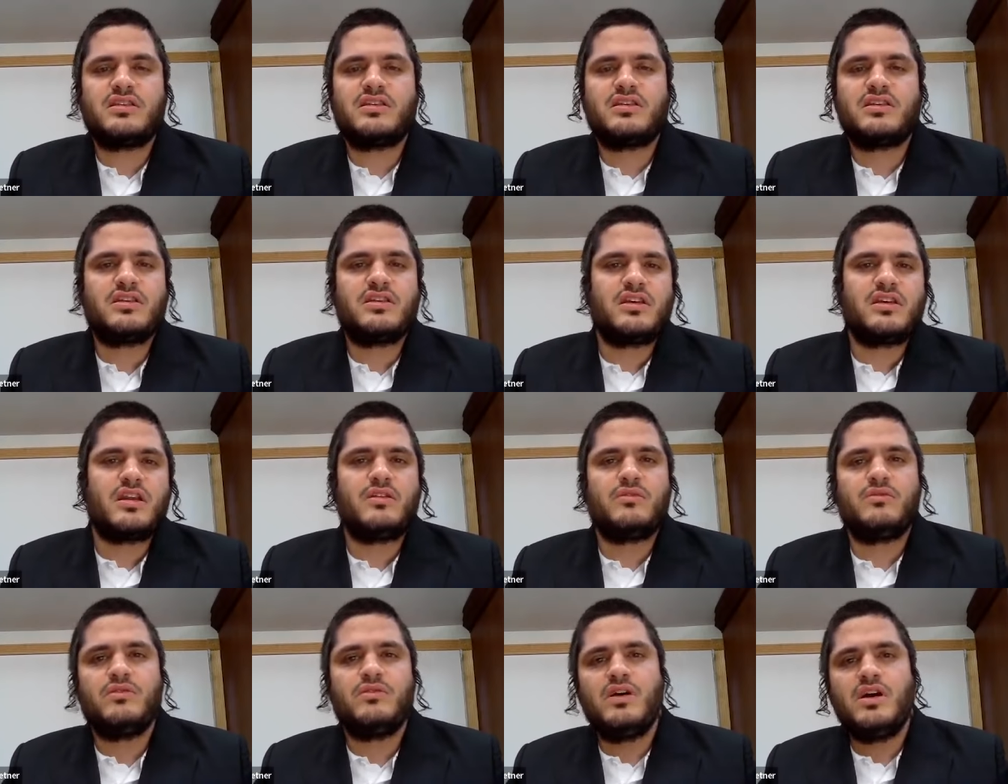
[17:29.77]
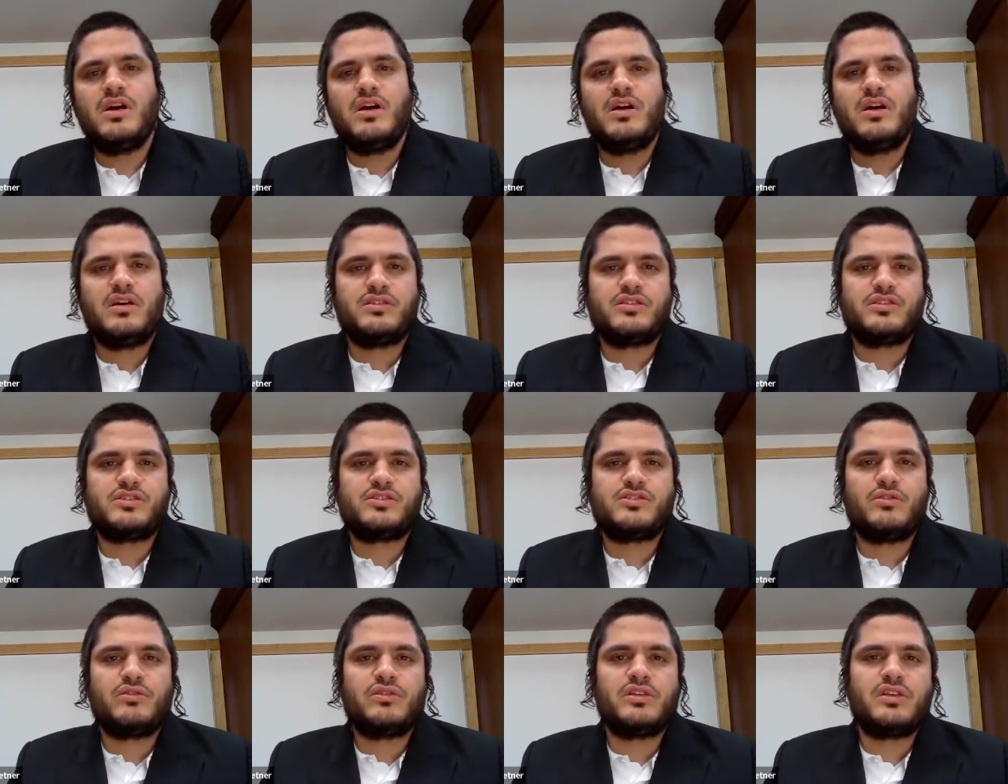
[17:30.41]
You know,
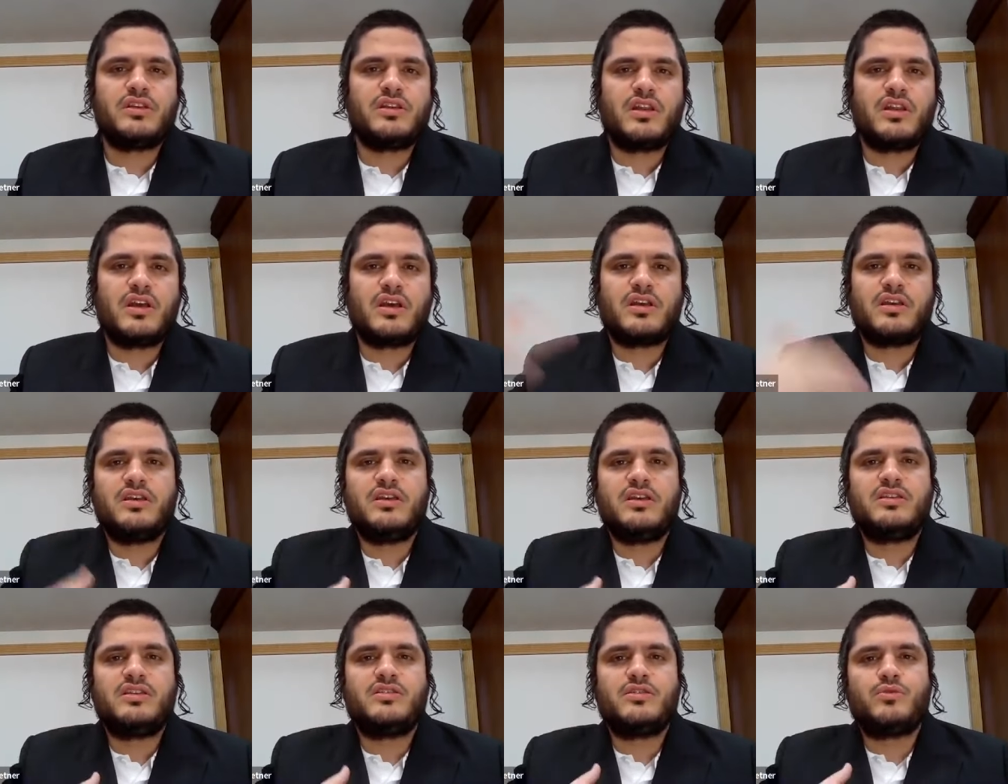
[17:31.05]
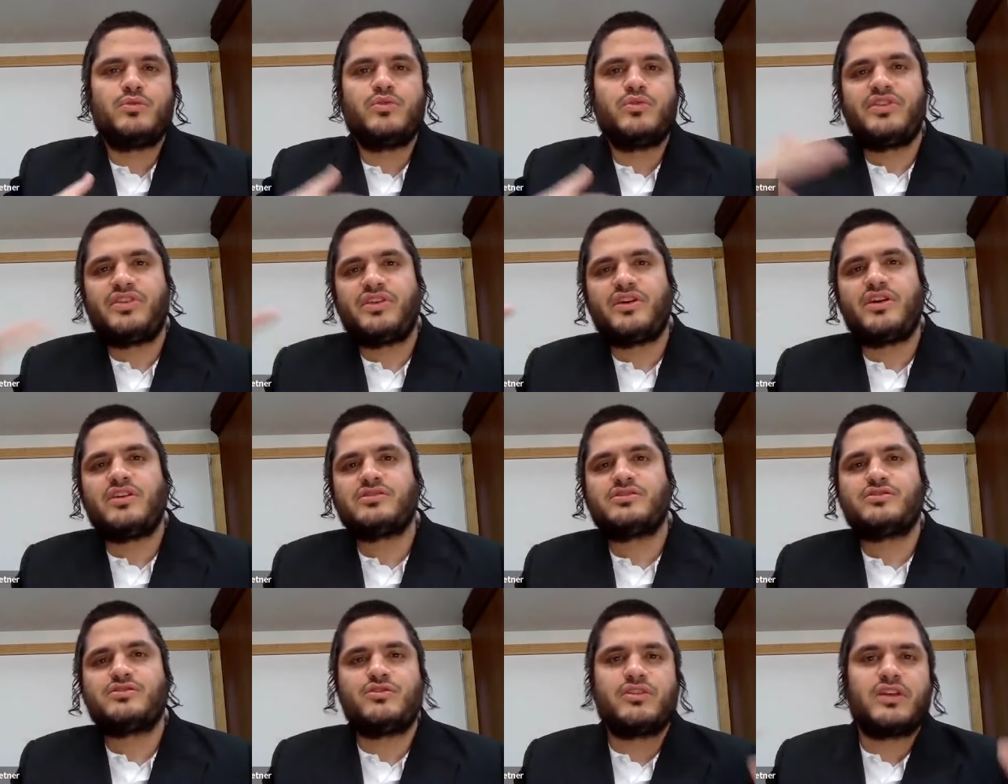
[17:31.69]
there's only like either
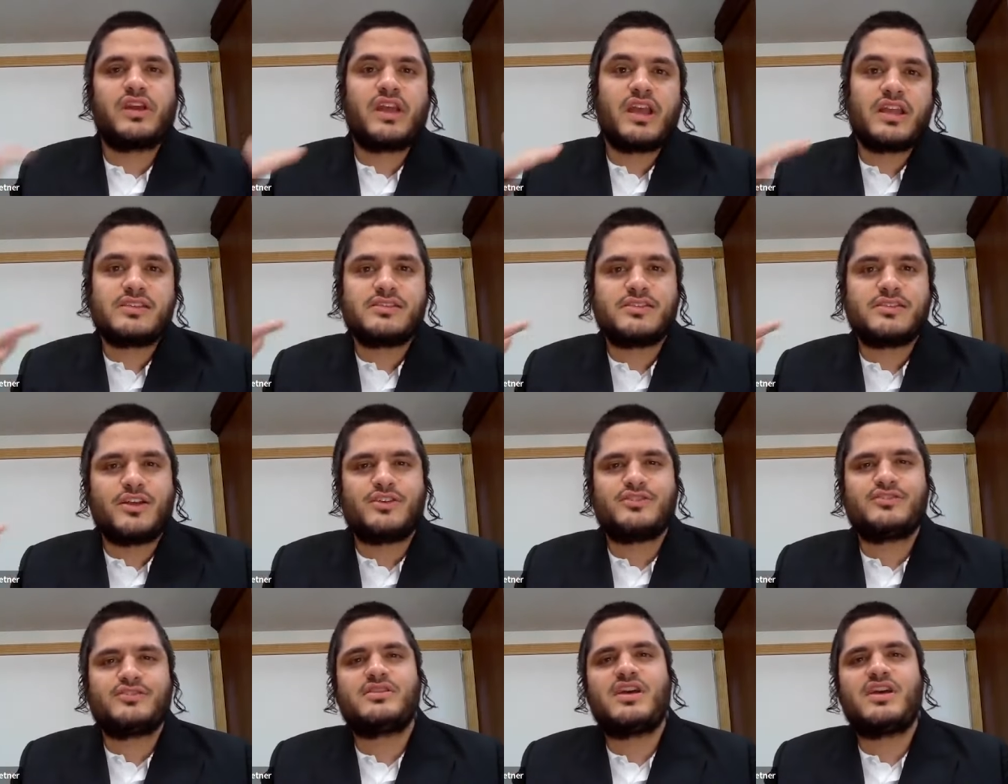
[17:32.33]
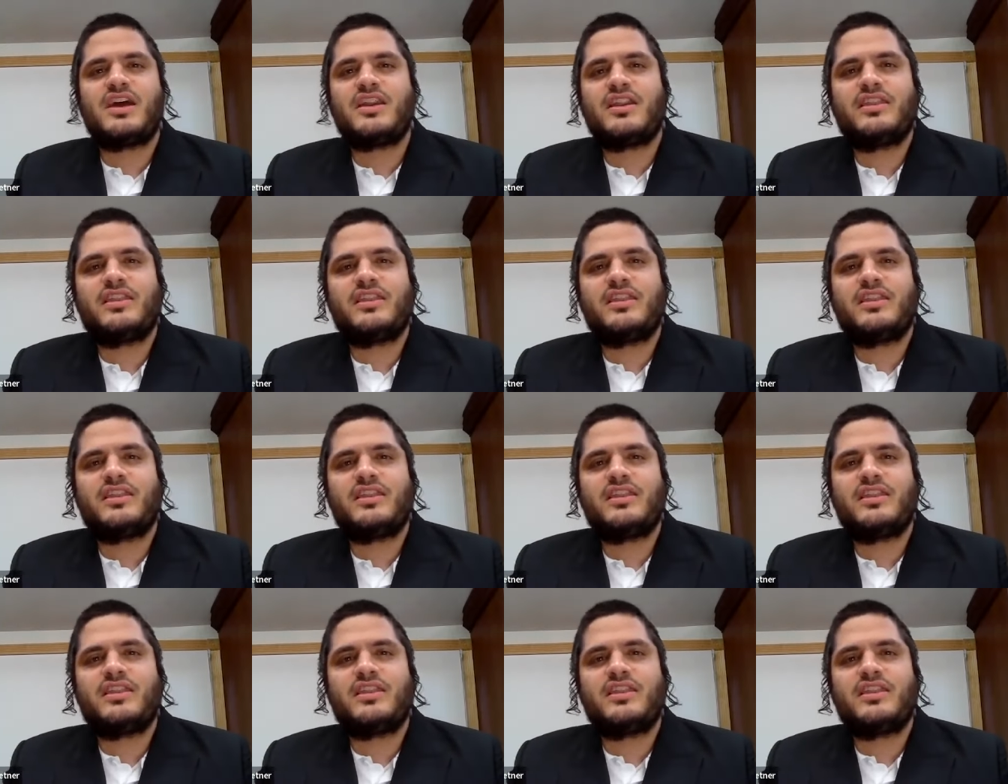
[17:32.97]
with us or against us.